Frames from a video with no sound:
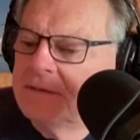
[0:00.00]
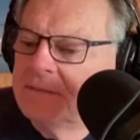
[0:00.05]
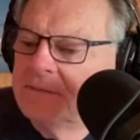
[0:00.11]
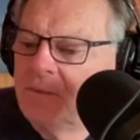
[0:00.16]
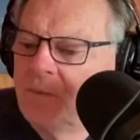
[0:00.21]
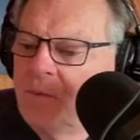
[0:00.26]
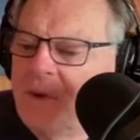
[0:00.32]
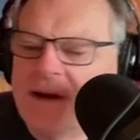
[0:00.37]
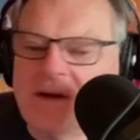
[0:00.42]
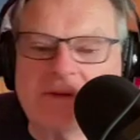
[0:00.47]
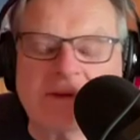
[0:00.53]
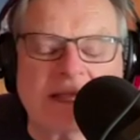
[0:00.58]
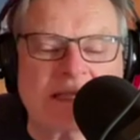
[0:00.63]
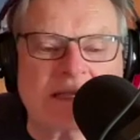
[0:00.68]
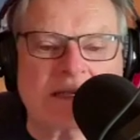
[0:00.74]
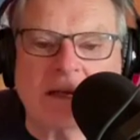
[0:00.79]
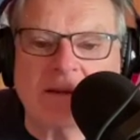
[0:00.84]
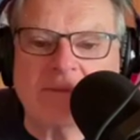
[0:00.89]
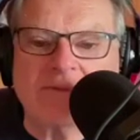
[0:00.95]
where they
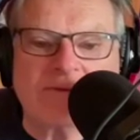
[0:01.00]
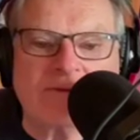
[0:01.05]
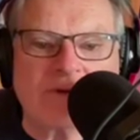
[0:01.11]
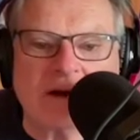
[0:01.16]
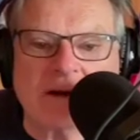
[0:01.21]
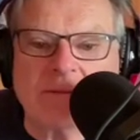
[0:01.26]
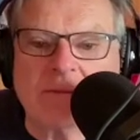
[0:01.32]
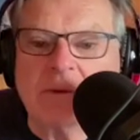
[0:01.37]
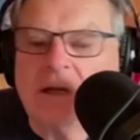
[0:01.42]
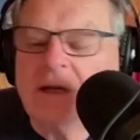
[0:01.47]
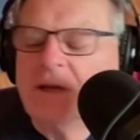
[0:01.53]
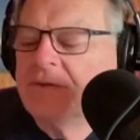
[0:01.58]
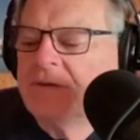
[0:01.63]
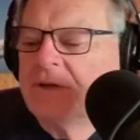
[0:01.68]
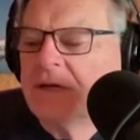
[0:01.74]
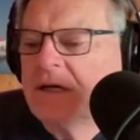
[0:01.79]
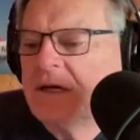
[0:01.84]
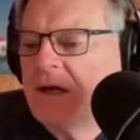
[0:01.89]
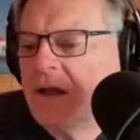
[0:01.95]
come from,
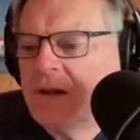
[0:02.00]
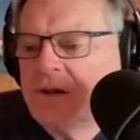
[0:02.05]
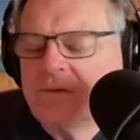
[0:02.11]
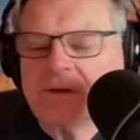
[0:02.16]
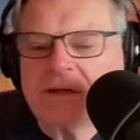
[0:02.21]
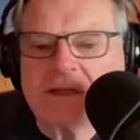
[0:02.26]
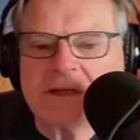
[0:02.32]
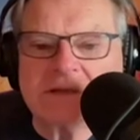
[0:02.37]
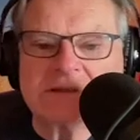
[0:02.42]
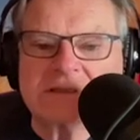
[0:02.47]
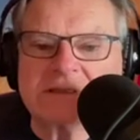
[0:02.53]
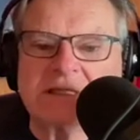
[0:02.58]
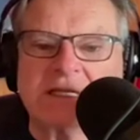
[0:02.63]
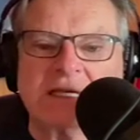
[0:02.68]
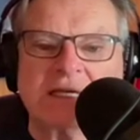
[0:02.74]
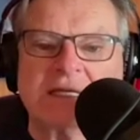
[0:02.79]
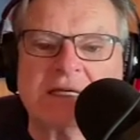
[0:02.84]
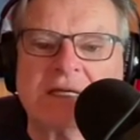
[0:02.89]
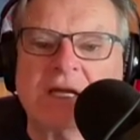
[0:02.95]
the color of their
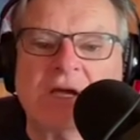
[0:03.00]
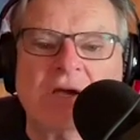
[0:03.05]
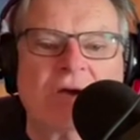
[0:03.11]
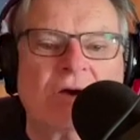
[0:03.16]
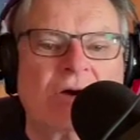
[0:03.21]
skin,